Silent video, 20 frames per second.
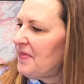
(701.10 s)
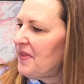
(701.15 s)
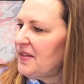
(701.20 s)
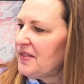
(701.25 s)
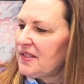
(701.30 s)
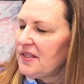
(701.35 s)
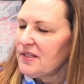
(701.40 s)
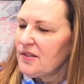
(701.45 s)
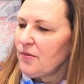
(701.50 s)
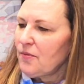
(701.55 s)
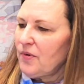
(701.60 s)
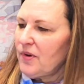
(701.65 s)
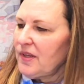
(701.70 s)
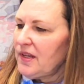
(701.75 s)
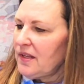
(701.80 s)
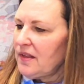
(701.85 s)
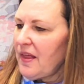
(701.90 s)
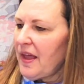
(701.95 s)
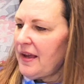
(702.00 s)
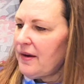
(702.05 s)
This is a
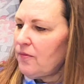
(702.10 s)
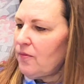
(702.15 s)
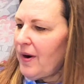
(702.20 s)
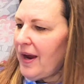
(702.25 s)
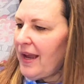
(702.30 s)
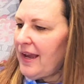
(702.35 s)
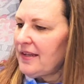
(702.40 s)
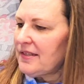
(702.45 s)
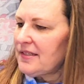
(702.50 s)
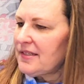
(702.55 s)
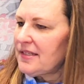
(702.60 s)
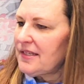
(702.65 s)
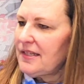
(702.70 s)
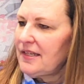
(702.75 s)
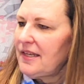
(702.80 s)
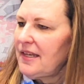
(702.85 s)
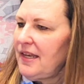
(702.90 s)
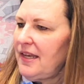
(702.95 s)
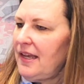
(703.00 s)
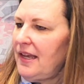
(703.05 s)
really lightweight,
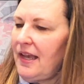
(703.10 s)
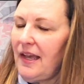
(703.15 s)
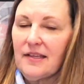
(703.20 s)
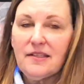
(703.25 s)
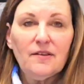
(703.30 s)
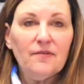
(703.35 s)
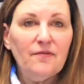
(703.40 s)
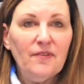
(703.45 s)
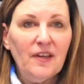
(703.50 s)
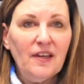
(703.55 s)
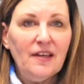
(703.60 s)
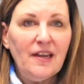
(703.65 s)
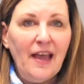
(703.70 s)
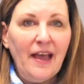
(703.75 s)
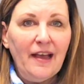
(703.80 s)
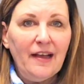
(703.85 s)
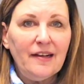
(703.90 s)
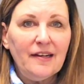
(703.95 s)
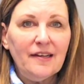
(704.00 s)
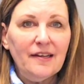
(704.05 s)
has a
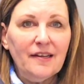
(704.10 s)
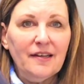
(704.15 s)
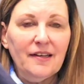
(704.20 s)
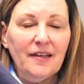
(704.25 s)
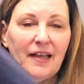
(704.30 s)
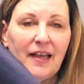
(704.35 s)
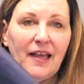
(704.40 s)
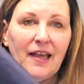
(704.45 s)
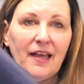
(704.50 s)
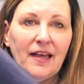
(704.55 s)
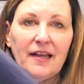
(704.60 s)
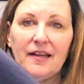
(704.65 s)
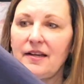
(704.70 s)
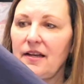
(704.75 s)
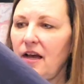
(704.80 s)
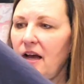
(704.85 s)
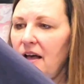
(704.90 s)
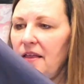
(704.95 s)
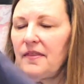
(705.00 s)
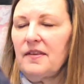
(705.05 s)
V-neck, and
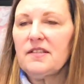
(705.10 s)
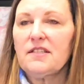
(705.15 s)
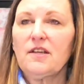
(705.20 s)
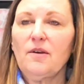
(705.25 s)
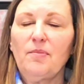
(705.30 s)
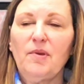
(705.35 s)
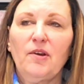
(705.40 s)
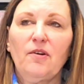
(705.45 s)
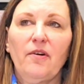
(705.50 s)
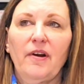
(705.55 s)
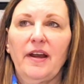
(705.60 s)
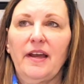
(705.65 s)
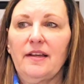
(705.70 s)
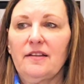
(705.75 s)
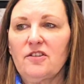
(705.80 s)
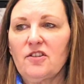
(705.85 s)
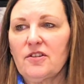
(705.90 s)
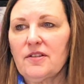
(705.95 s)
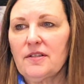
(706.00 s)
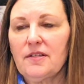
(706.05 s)
this could be
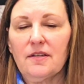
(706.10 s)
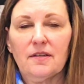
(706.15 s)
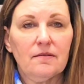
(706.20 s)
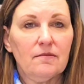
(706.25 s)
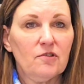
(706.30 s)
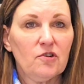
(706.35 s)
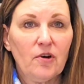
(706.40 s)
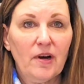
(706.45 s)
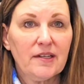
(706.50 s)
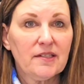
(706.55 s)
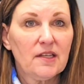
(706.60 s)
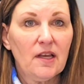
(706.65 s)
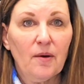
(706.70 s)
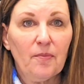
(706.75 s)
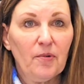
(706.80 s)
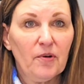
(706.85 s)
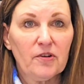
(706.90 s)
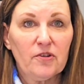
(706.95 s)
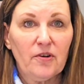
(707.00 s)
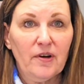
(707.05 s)
great just to dress
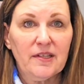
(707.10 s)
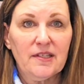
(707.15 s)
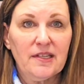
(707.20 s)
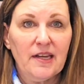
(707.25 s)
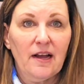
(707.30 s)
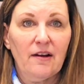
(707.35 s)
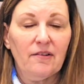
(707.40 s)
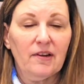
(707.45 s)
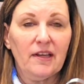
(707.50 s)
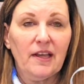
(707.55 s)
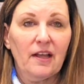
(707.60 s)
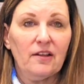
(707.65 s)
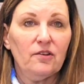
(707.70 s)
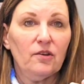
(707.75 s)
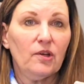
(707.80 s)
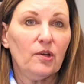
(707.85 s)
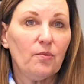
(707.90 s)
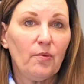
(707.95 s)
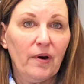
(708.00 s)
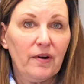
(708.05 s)
up or dress down. Again,
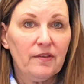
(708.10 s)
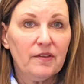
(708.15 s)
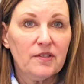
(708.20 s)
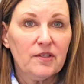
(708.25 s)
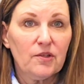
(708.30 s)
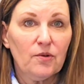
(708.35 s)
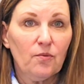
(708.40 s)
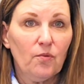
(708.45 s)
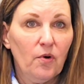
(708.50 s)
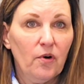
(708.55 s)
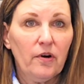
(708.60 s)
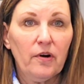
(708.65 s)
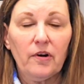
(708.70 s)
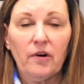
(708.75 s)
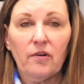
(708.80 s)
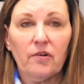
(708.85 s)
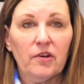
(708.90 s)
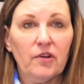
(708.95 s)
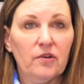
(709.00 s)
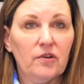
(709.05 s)
you could wear this to
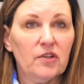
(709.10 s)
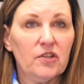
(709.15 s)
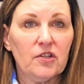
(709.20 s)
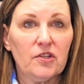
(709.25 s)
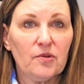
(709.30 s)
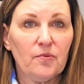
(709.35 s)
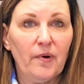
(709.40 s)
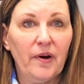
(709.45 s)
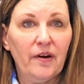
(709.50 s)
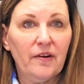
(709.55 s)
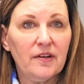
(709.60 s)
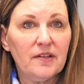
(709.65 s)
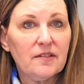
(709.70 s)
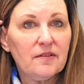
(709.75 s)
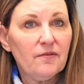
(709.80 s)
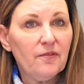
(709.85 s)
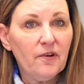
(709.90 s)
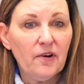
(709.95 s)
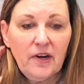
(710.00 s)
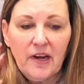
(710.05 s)
work, or you could just wear it
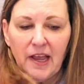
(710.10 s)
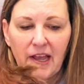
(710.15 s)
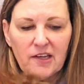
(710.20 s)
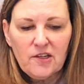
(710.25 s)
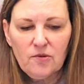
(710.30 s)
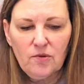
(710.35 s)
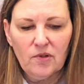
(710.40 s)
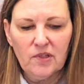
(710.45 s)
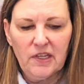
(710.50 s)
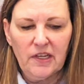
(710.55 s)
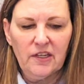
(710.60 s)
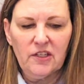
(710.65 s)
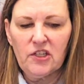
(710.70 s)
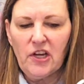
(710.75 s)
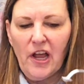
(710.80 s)
as for a casual day